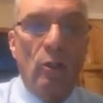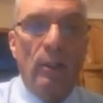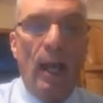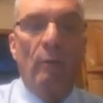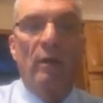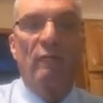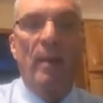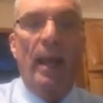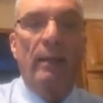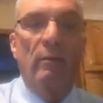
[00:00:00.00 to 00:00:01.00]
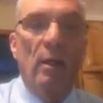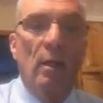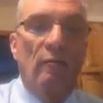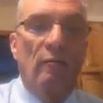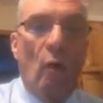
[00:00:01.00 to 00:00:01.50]
So that would have made
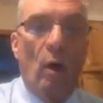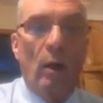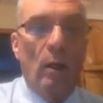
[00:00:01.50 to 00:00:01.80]
for